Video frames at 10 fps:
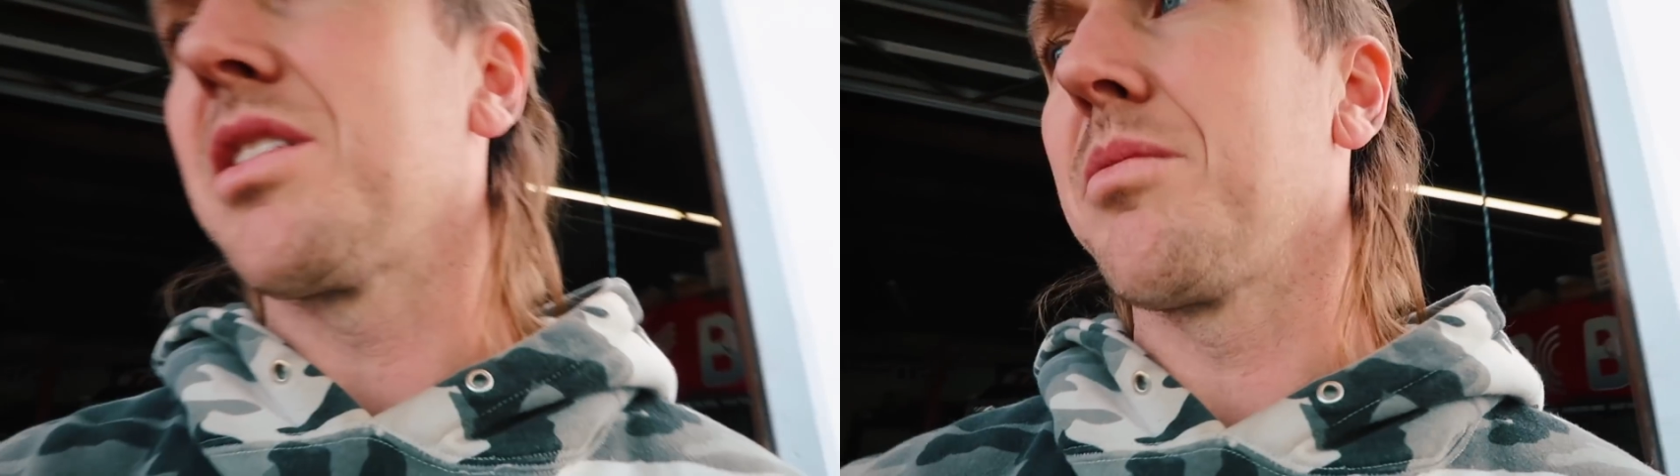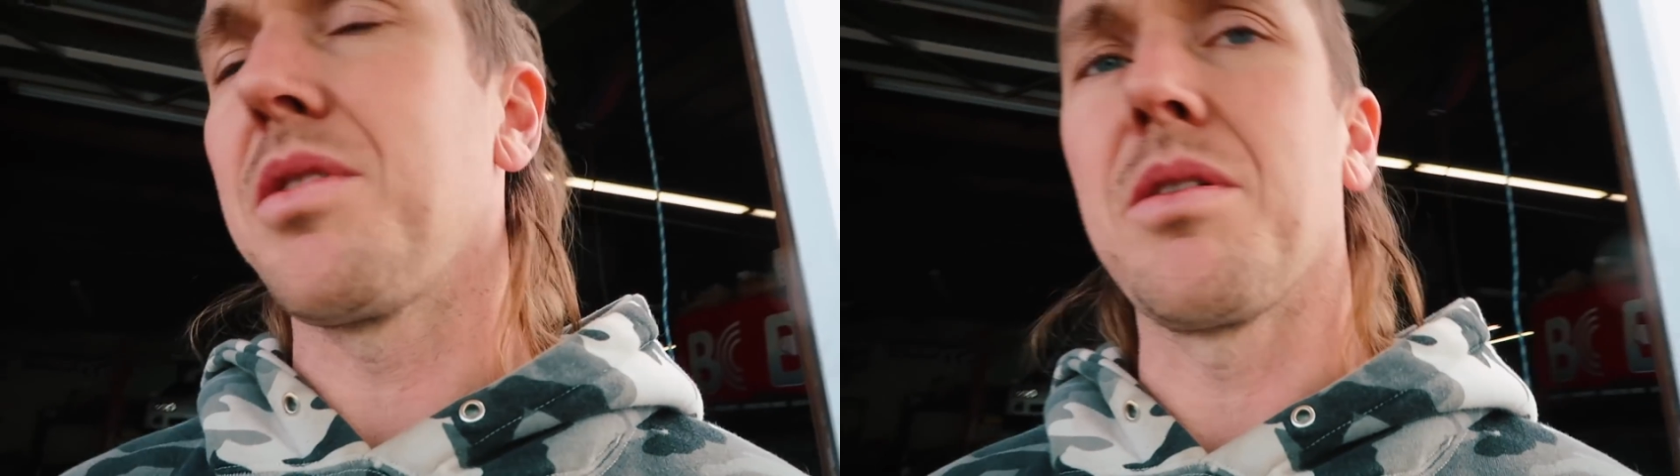or
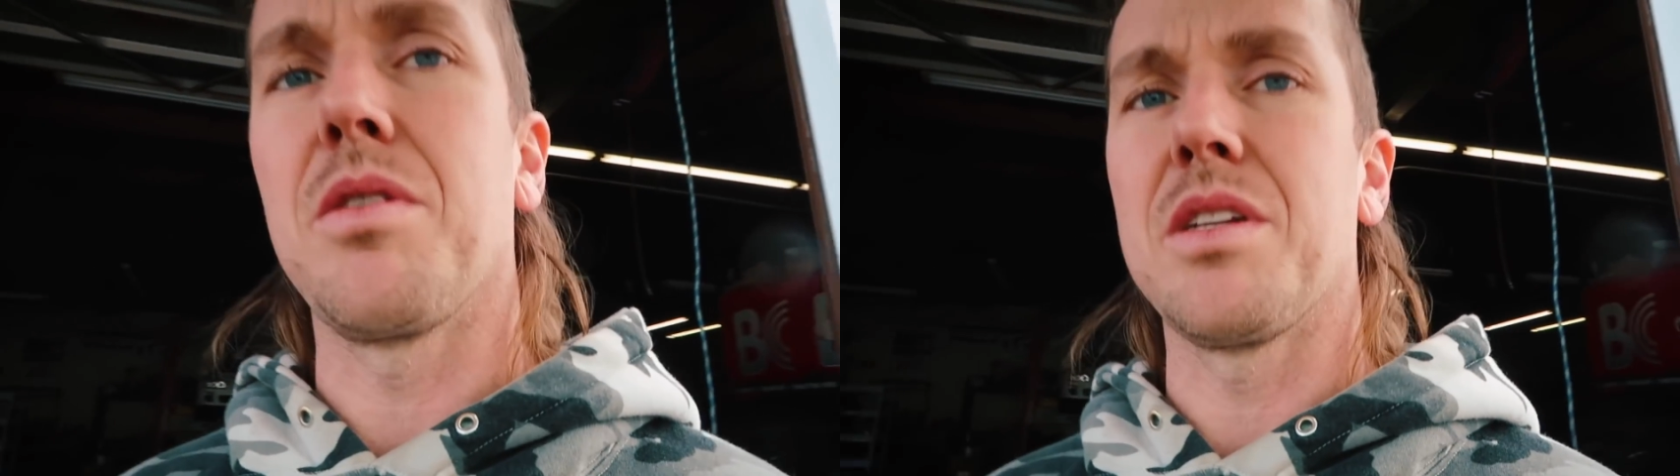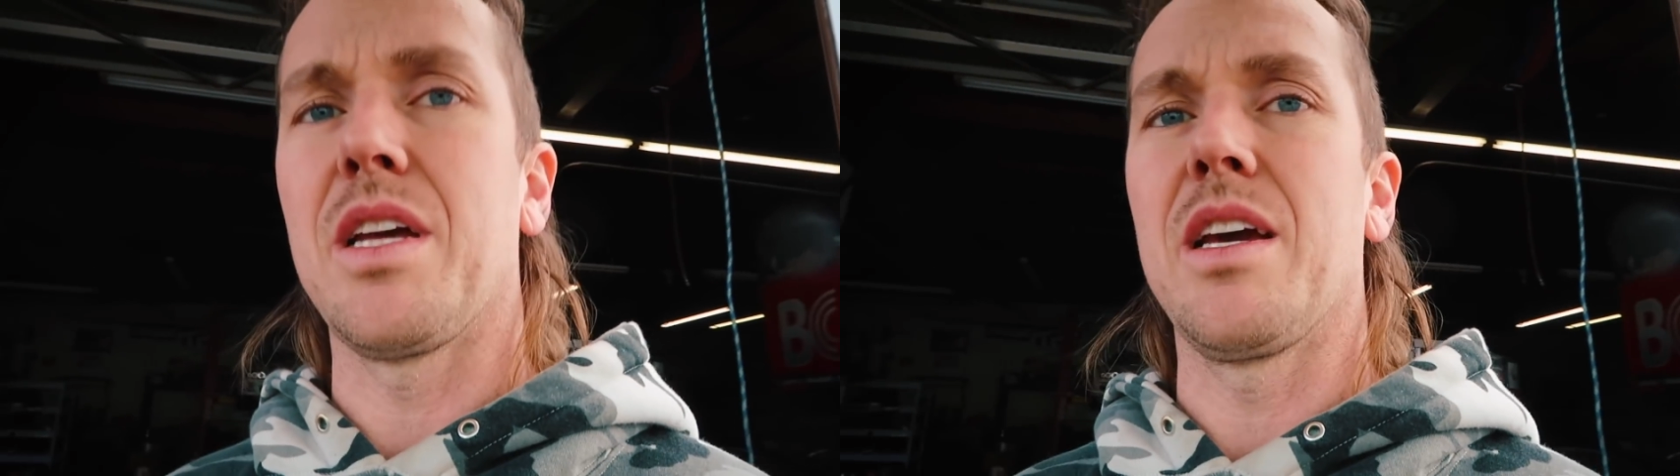something
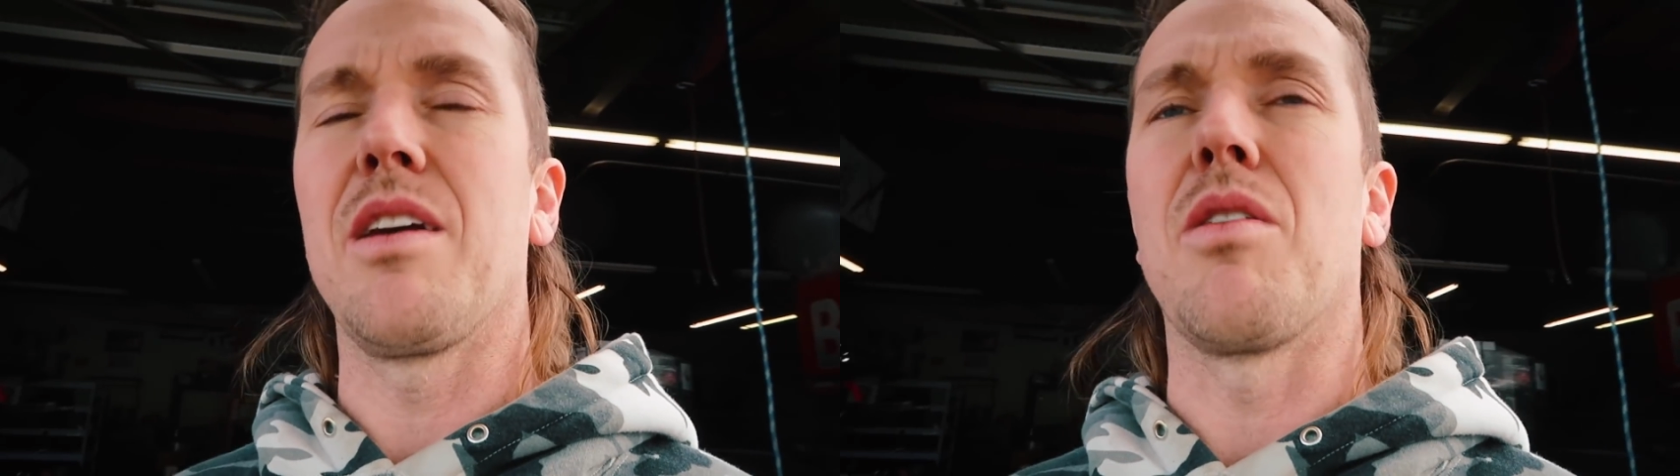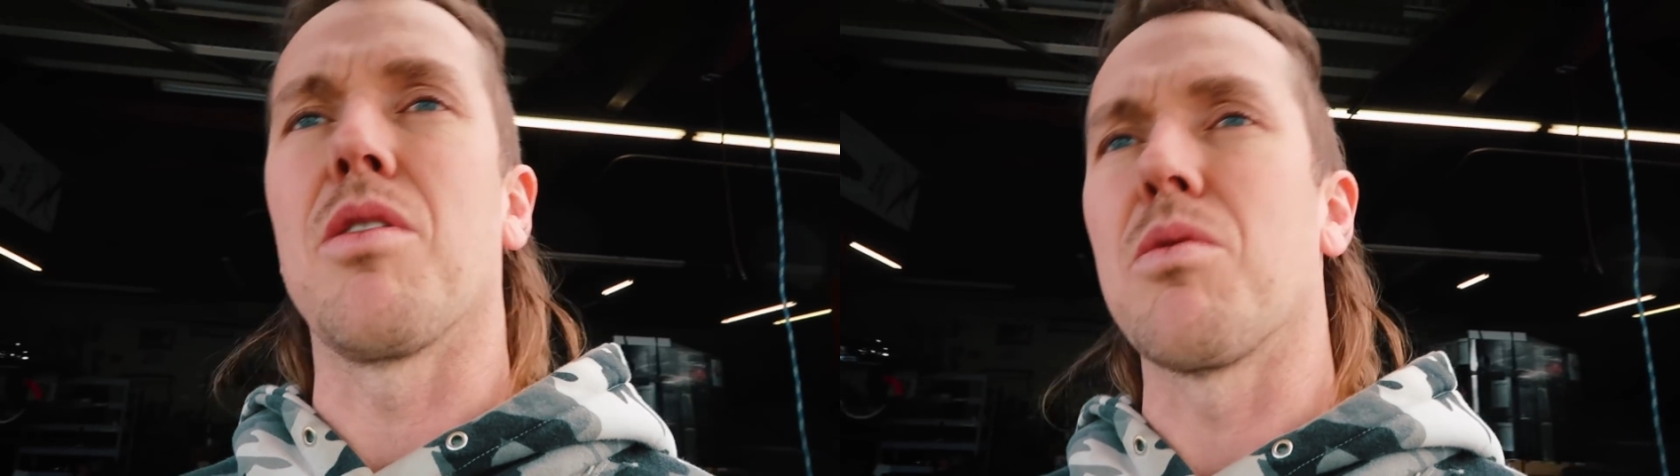one
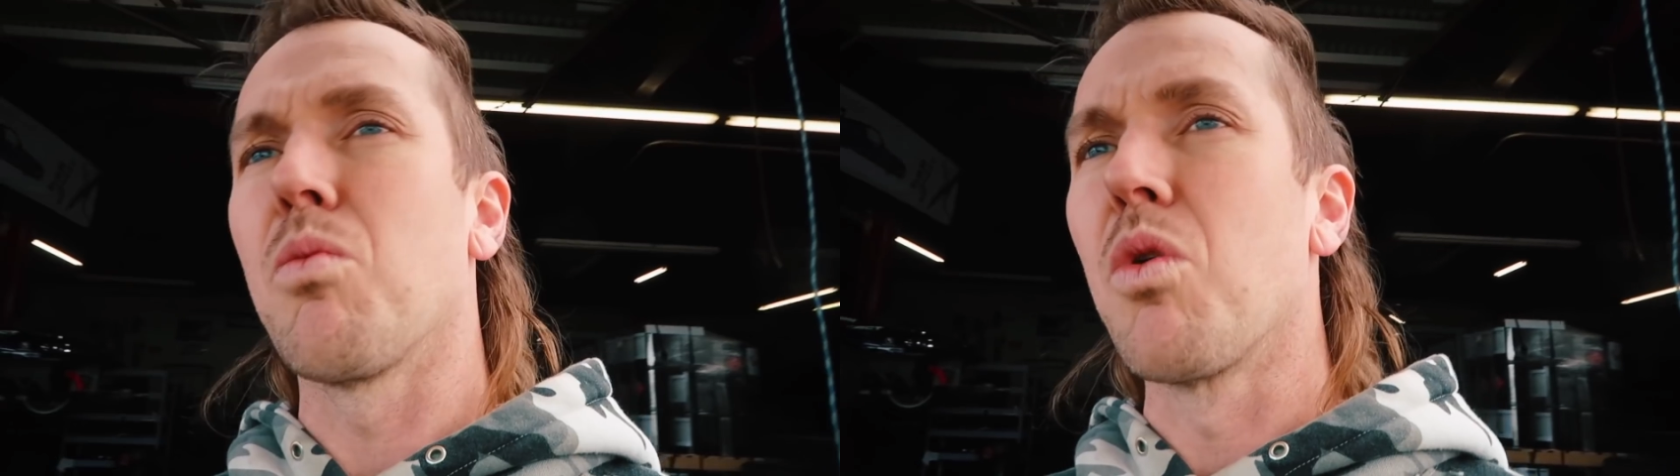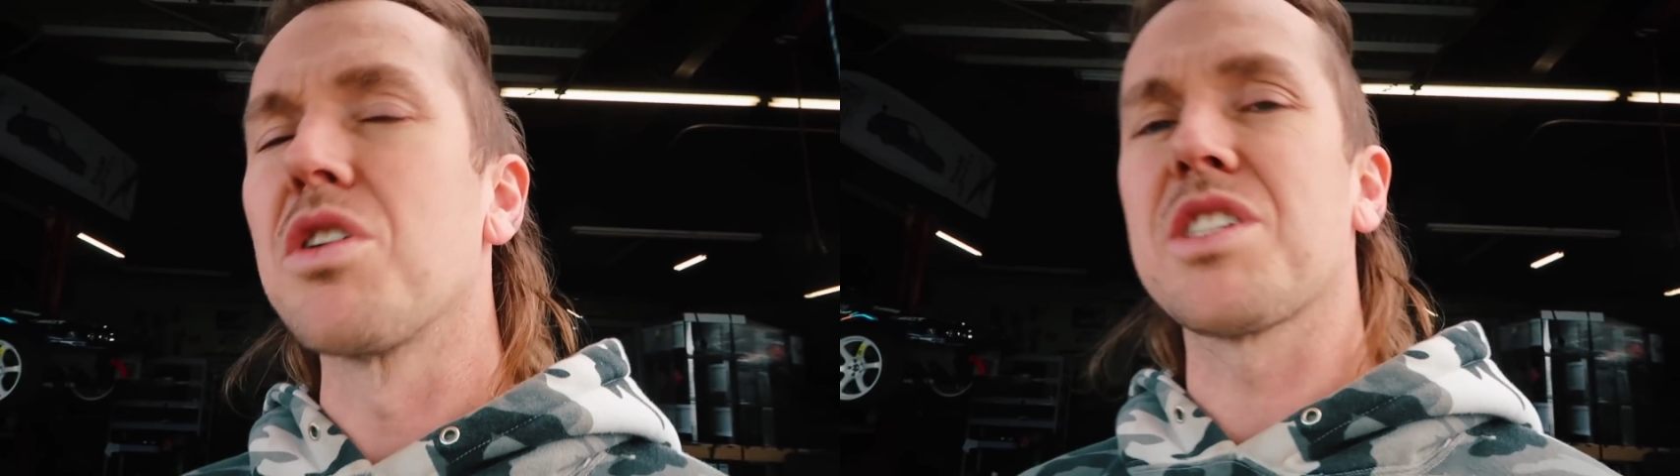day, or
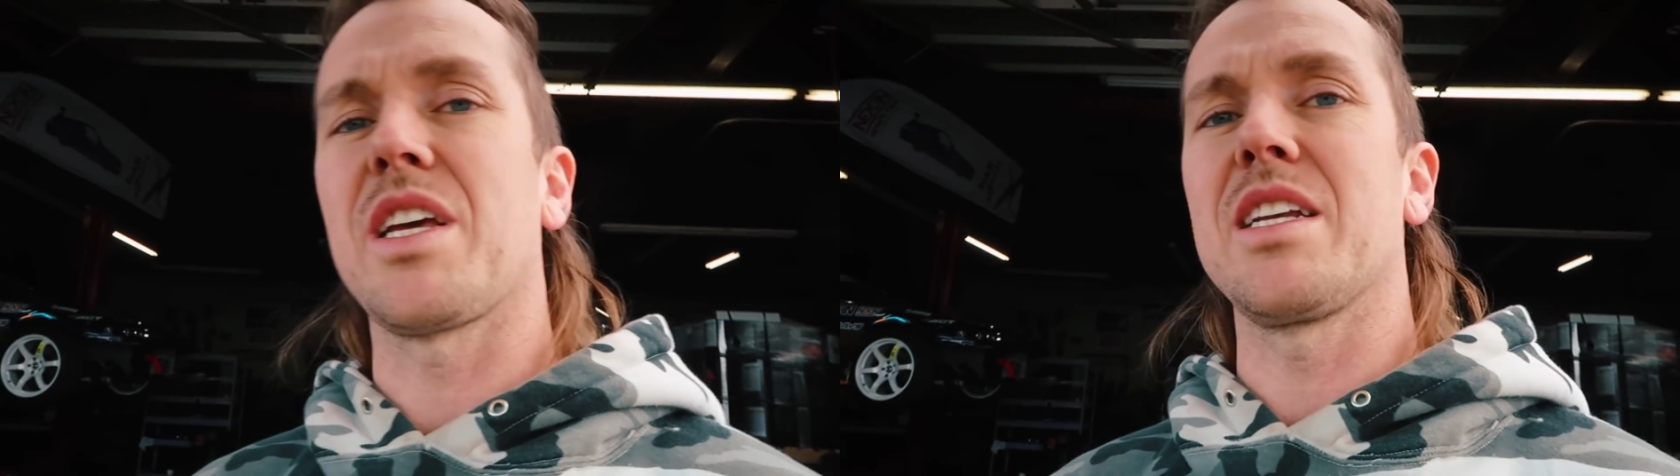worst